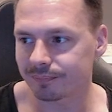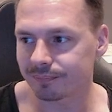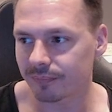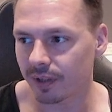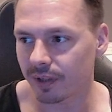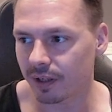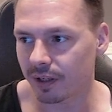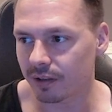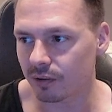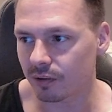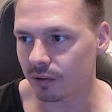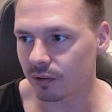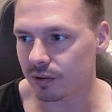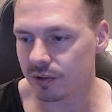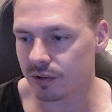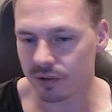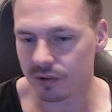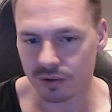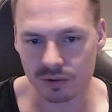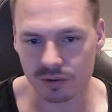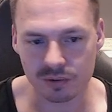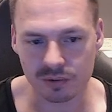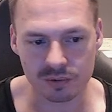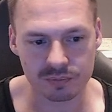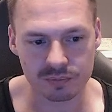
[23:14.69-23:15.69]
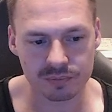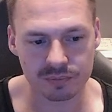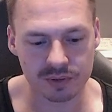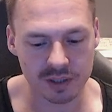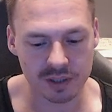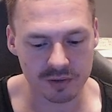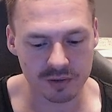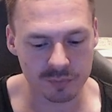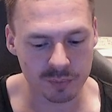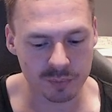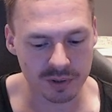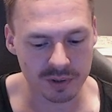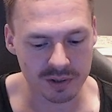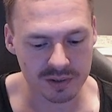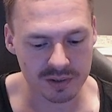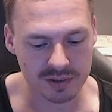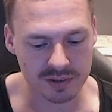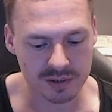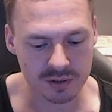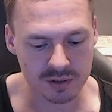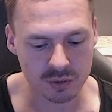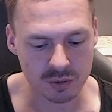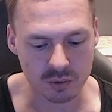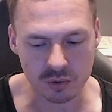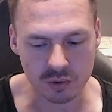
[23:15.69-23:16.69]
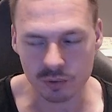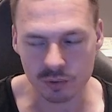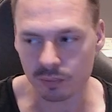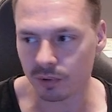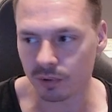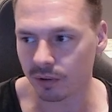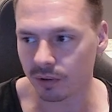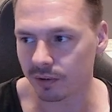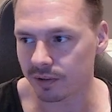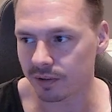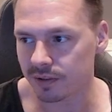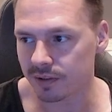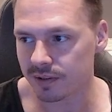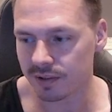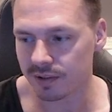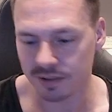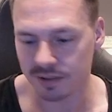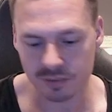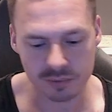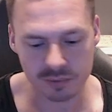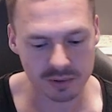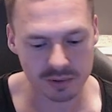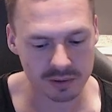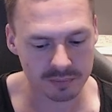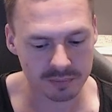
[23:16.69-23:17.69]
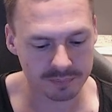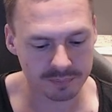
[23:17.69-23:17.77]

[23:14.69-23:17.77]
And also the FPS is horrible on this as well.